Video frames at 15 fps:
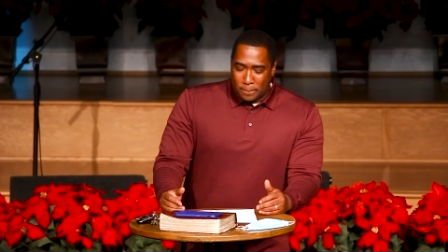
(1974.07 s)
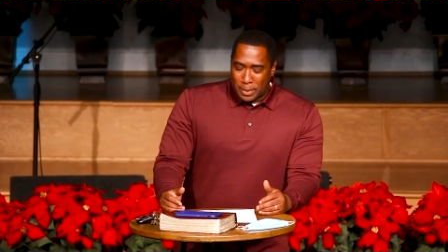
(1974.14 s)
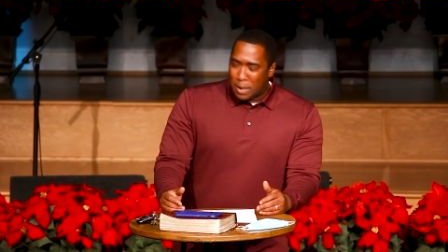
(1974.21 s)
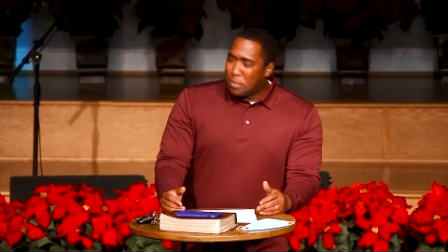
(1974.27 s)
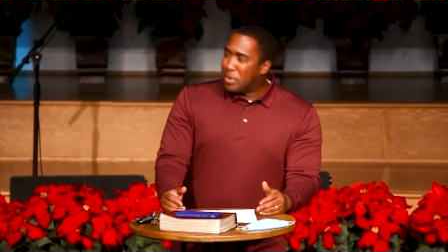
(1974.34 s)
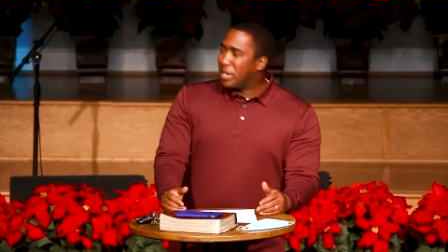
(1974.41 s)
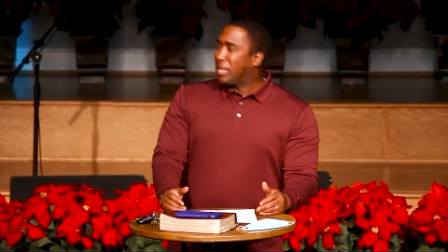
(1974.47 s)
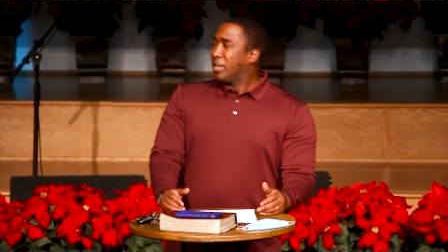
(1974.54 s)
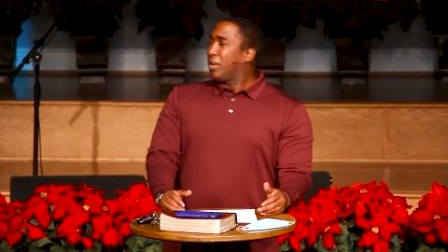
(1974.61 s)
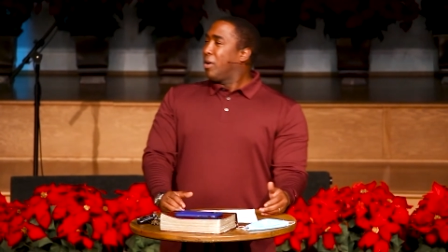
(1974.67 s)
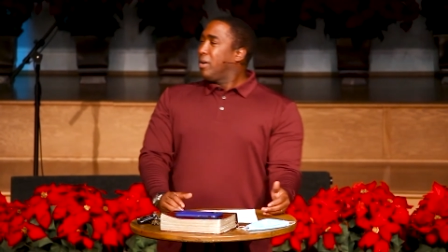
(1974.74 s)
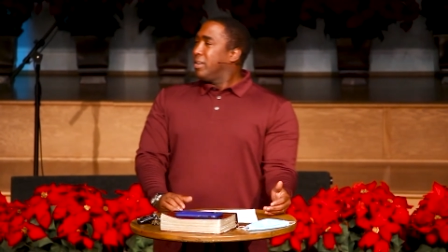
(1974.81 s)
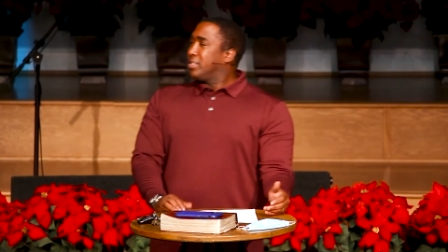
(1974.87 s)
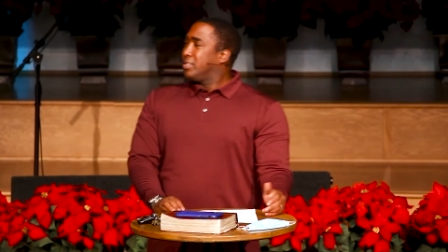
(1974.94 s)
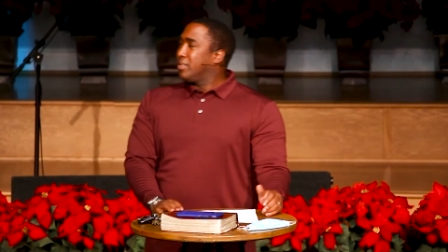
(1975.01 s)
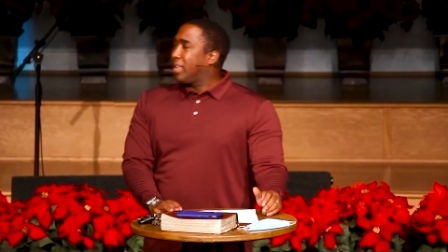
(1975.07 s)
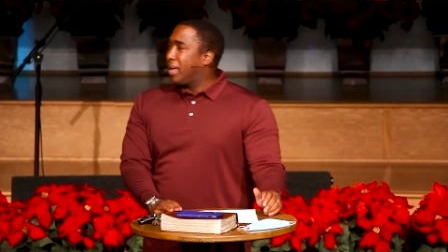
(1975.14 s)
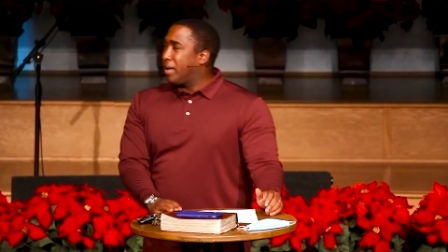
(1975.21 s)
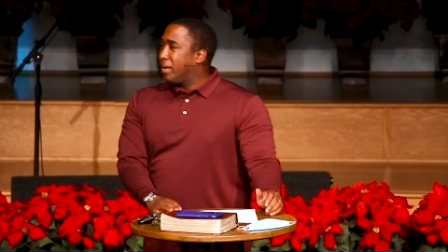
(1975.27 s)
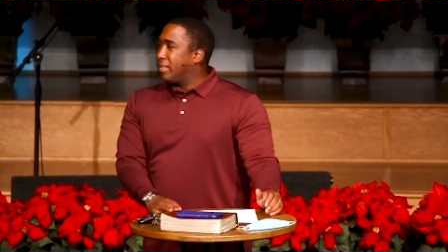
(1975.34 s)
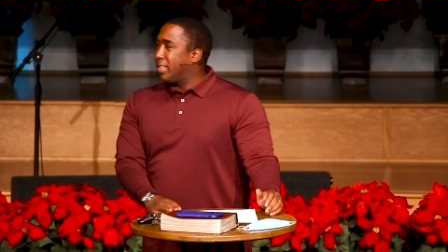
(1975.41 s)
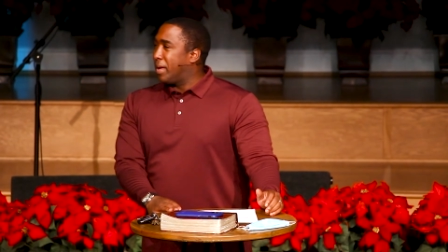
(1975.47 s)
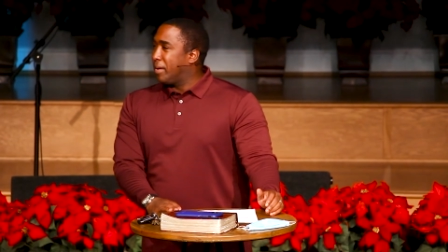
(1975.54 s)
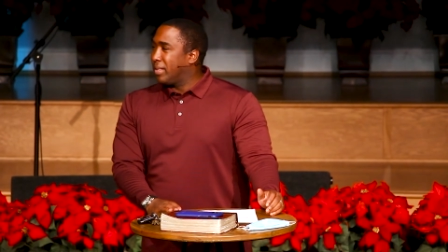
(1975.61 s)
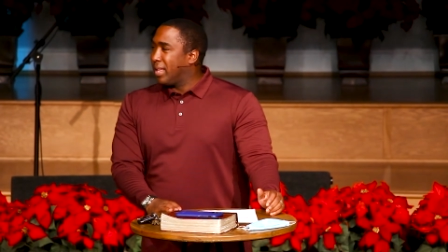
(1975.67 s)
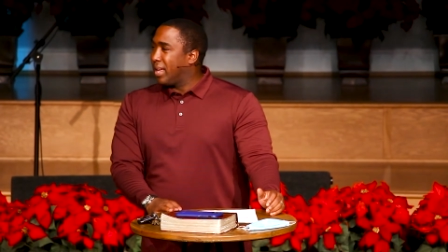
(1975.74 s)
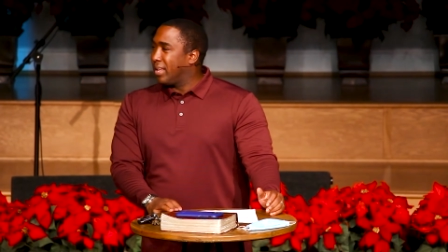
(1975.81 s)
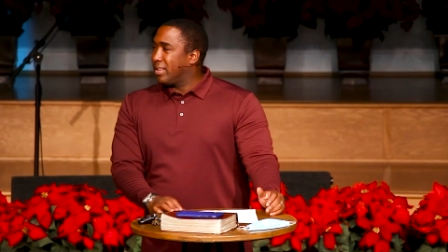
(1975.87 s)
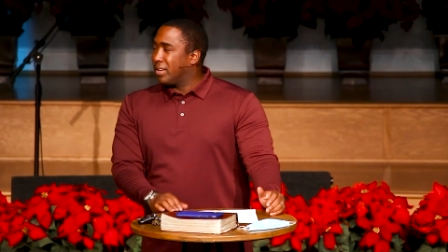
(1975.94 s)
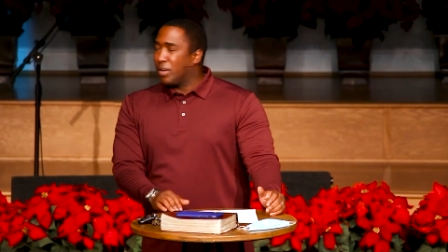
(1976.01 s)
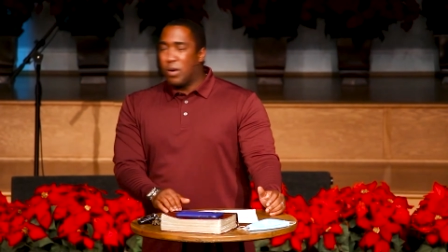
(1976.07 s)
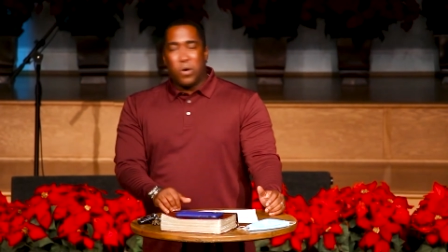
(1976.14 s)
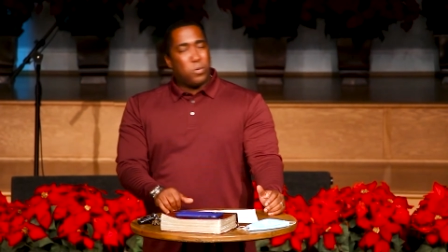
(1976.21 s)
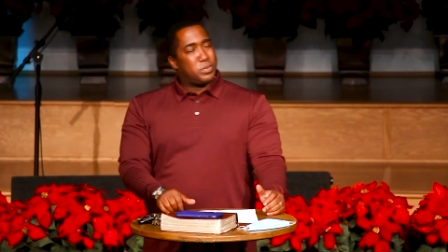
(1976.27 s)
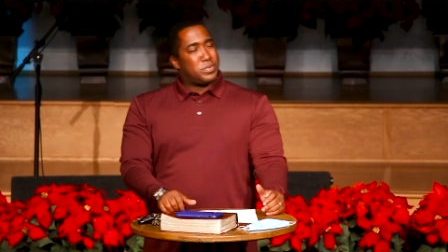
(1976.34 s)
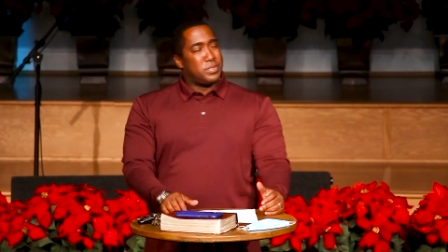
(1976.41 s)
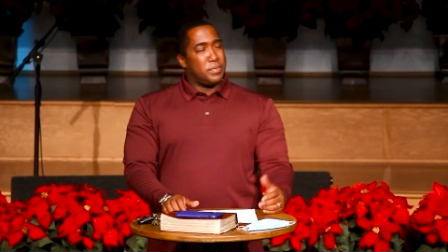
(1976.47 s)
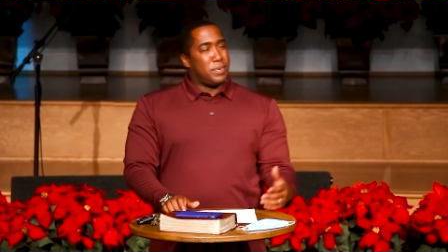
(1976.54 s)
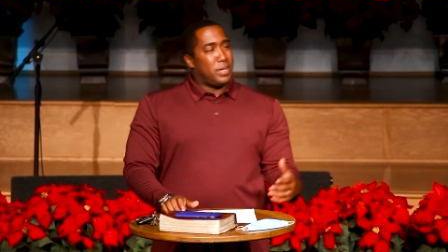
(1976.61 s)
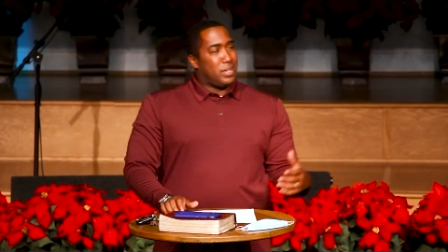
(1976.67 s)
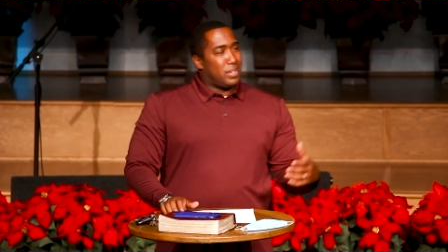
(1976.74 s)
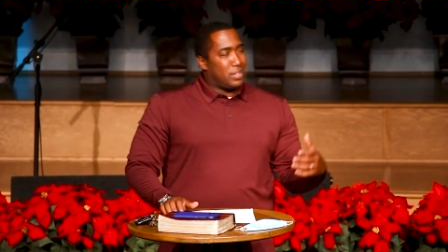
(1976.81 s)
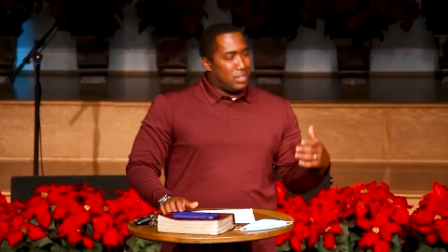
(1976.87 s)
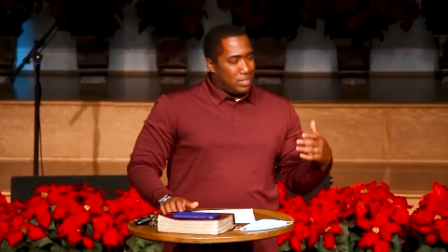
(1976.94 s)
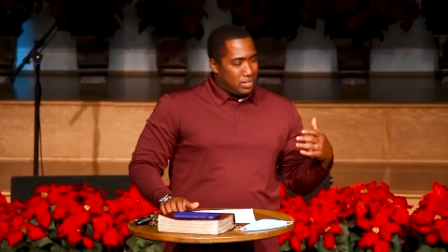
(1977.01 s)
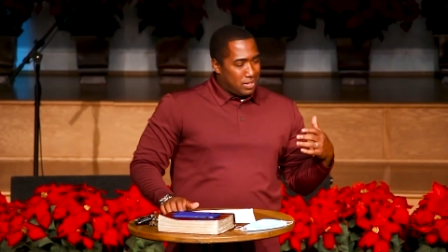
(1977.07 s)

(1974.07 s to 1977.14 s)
But I want to encourage you that, that, that your hope should be